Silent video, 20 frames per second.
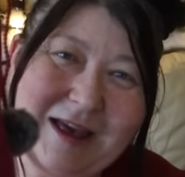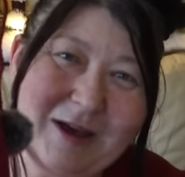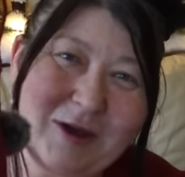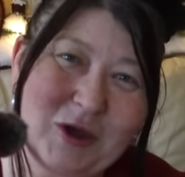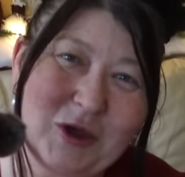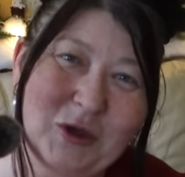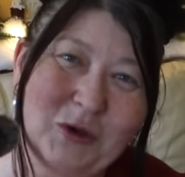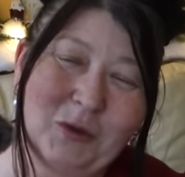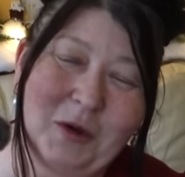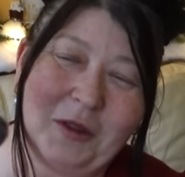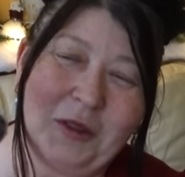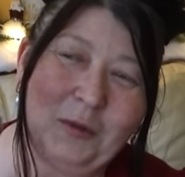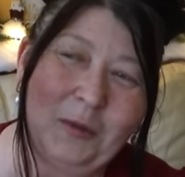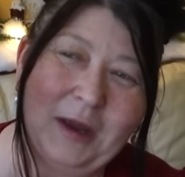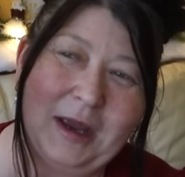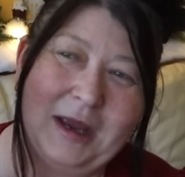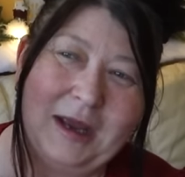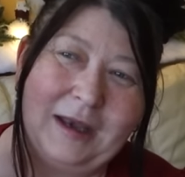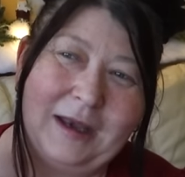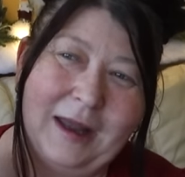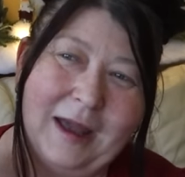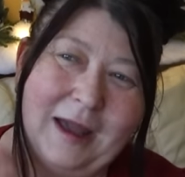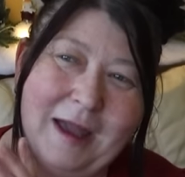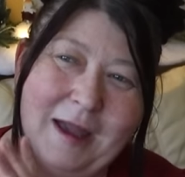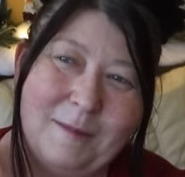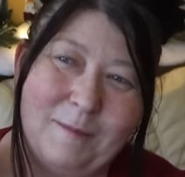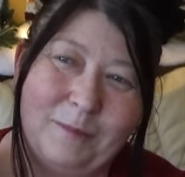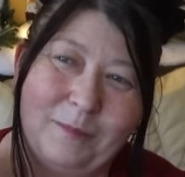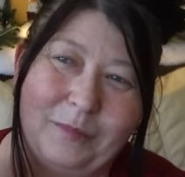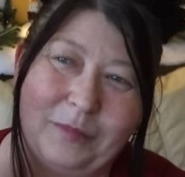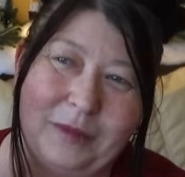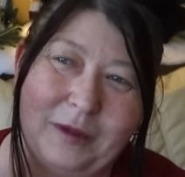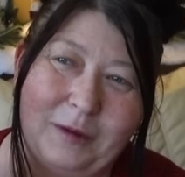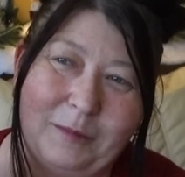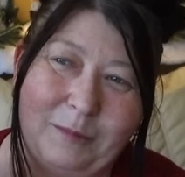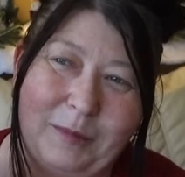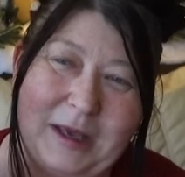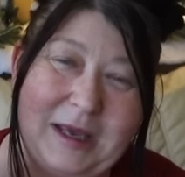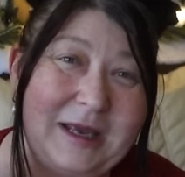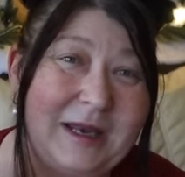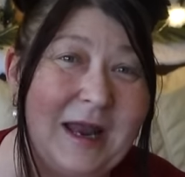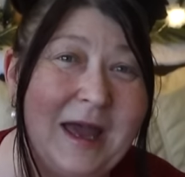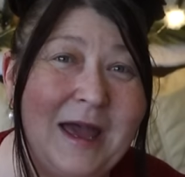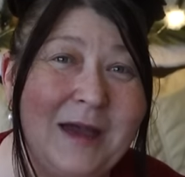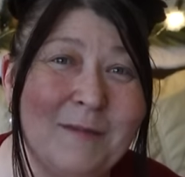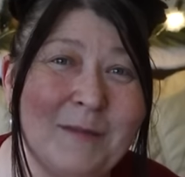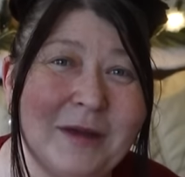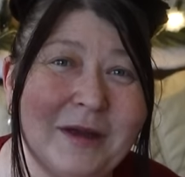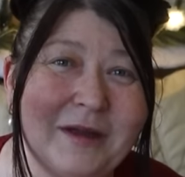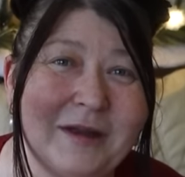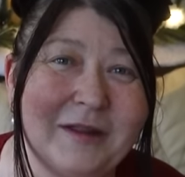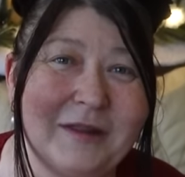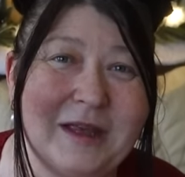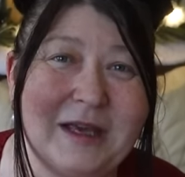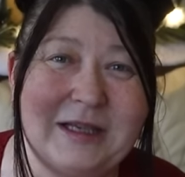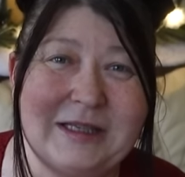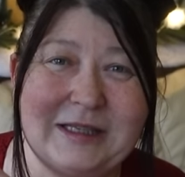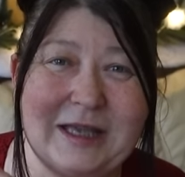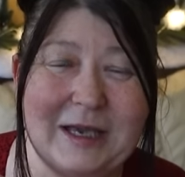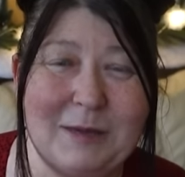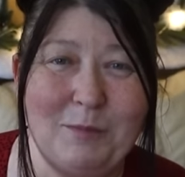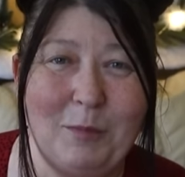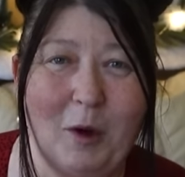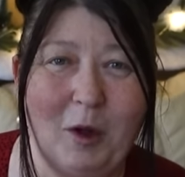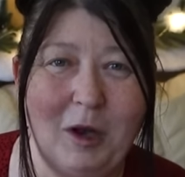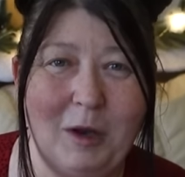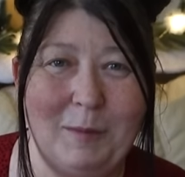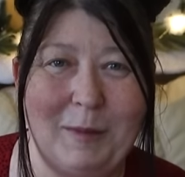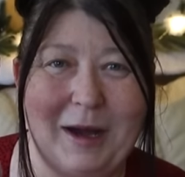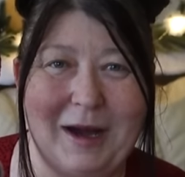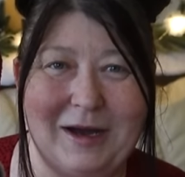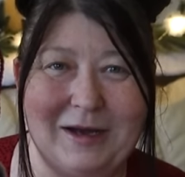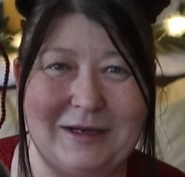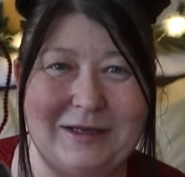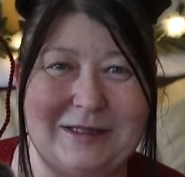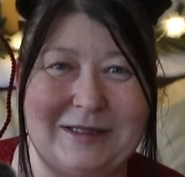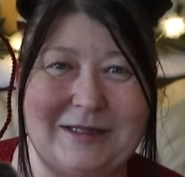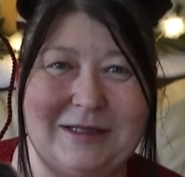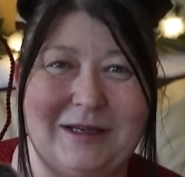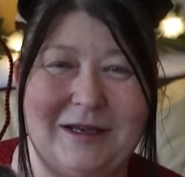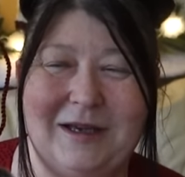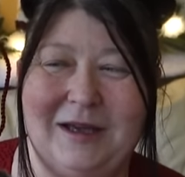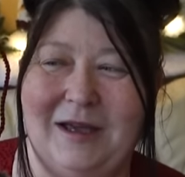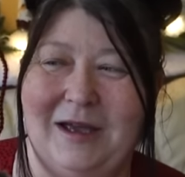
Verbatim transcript: these, you know, they were in B&M, these like bottle bags.